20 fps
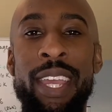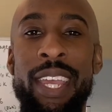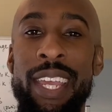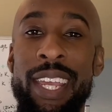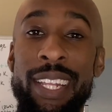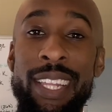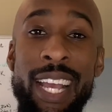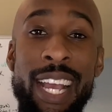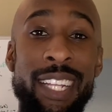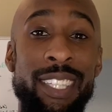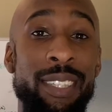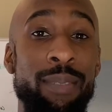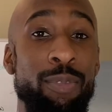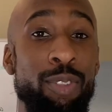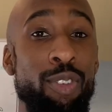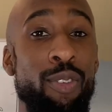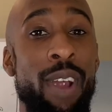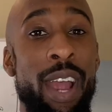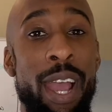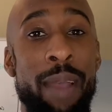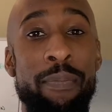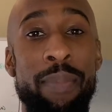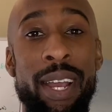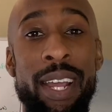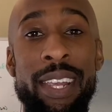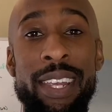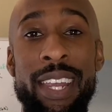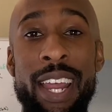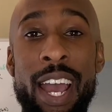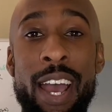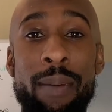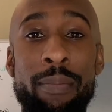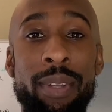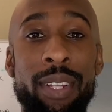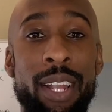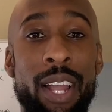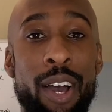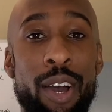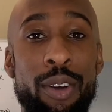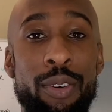hit that subscribe button down
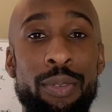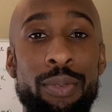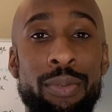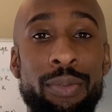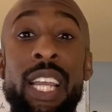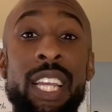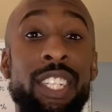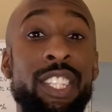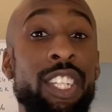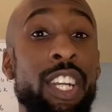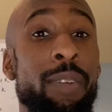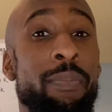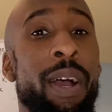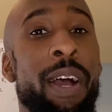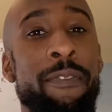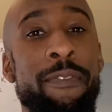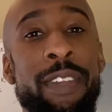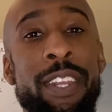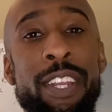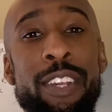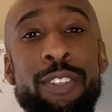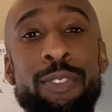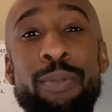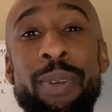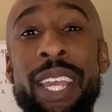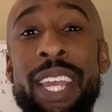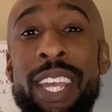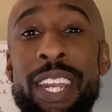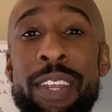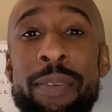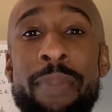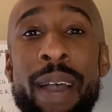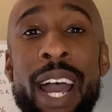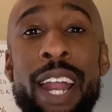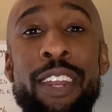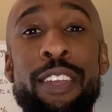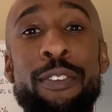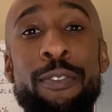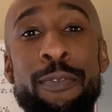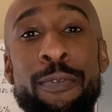below and share my videos with
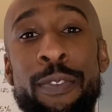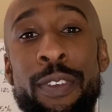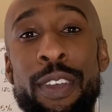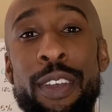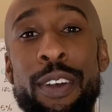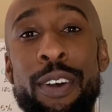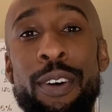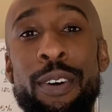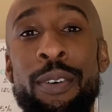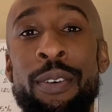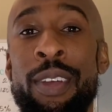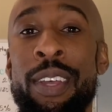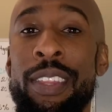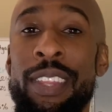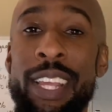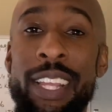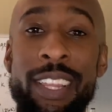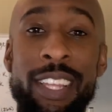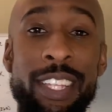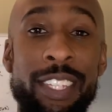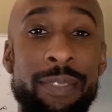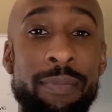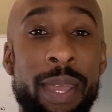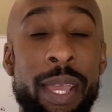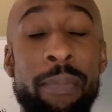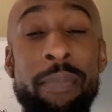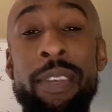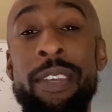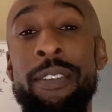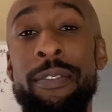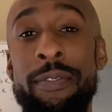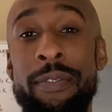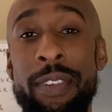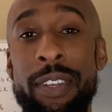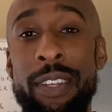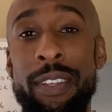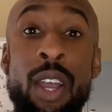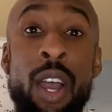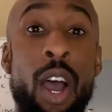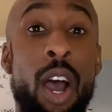anybody you feel that this may
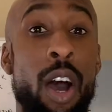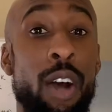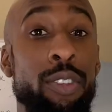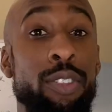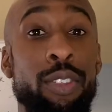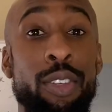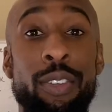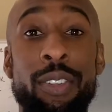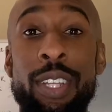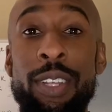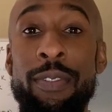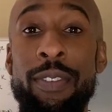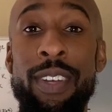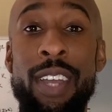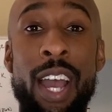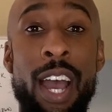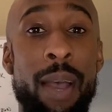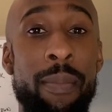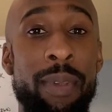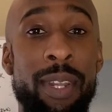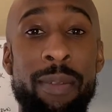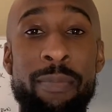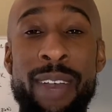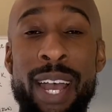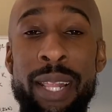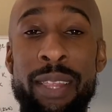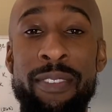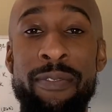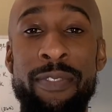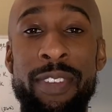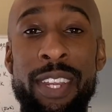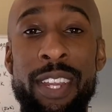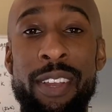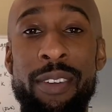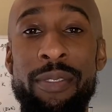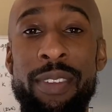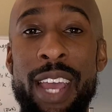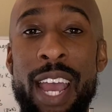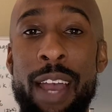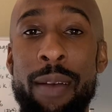benefit. Also leave a comment about the video
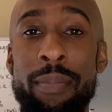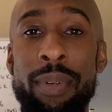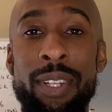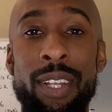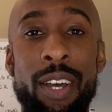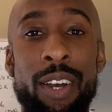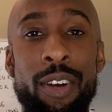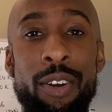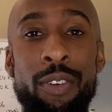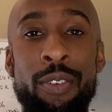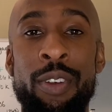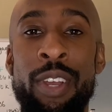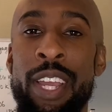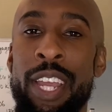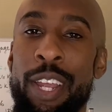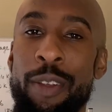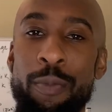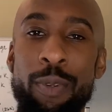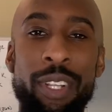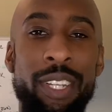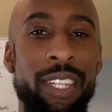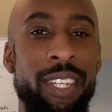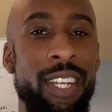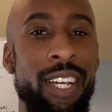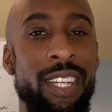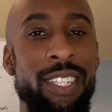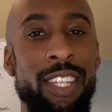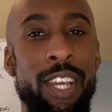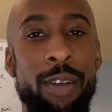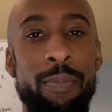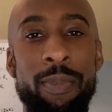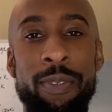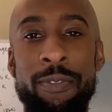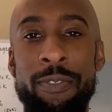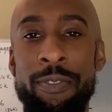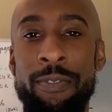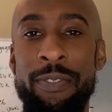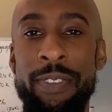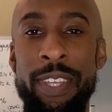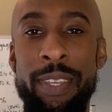down below. It really does help me for
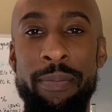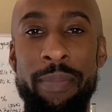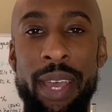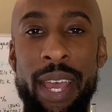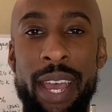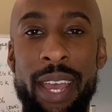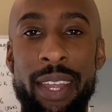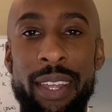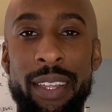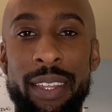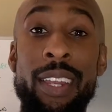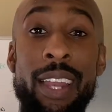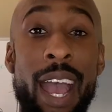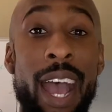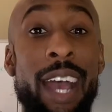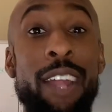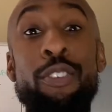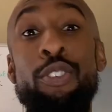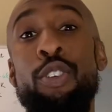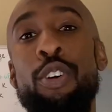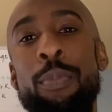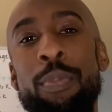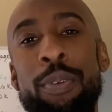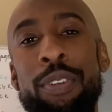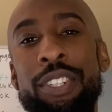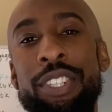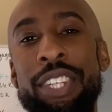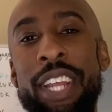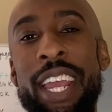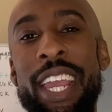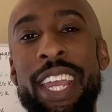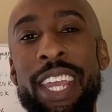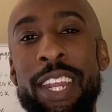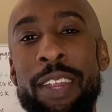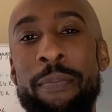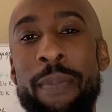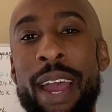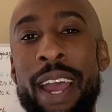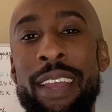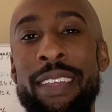feedback. Now I do appreciate
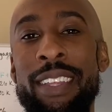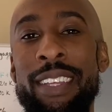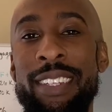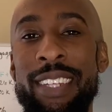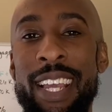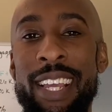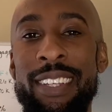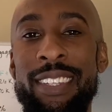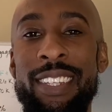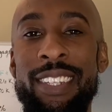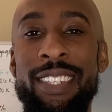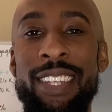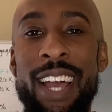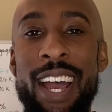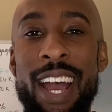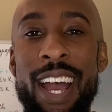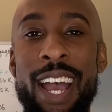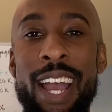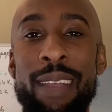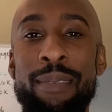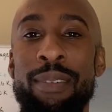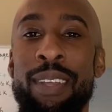anybody that takes the time